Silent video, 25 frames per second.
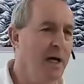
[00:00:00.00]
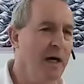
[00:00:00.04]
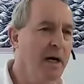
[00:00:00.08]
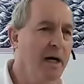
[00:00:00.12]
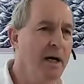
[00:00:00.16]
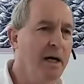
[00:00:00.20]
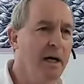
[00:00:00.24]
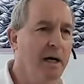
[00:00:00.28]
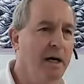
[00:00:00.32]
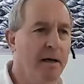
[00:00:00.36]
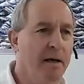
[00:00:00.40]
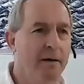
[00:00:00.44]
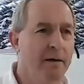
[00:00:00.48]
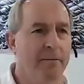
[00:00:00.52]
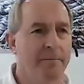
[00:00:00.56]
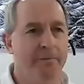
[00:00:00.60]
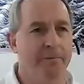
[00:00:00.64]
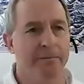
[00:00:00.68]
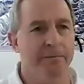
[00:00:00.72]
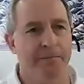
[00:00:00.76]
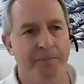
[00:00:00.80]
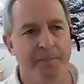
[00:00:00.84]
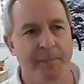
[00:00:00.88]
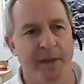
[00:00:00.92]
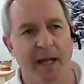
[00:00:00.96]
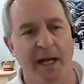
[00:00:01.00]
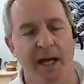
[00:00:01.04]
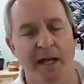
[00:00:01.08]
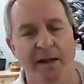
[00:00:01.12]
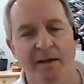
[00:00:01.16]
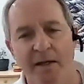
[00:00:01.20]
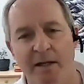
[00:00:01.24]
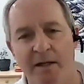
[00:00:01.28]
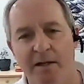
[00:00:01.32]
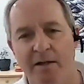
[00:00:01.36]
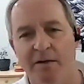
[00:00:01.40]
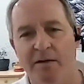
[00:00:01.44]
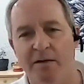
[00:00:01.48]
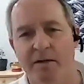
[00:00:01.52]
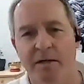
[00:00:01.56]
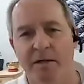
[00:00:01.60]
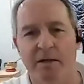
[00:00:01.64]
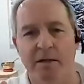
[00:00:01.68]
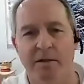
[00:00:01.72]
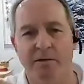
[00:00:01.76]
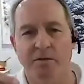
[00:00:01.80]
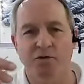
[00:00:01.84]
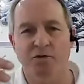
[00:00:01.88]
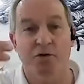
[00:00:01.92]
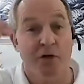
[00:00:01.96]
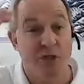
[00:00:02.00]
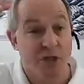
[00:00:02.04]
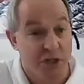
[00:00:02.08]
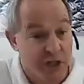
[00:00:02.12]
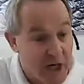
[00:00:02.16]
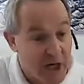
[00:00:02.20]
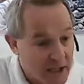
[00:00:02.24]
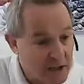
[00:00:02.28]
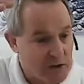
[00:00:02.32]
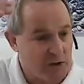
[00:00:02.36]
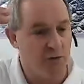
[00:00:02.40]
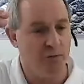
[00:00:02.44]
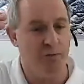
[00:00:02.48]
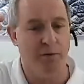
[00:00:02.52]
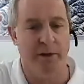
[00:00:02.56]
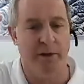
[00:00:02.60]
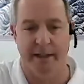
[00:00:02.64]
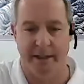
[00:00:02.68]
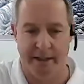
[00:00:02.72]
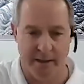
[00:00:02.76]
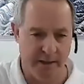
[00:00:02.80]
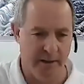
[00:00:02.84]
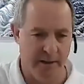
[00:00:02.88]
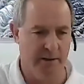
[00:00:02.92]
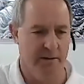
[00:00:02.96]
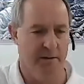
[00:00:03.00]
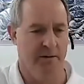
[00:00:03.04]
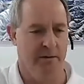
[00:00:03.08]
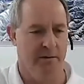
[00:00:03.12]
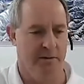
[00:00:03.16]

Uh, and the, the trajectory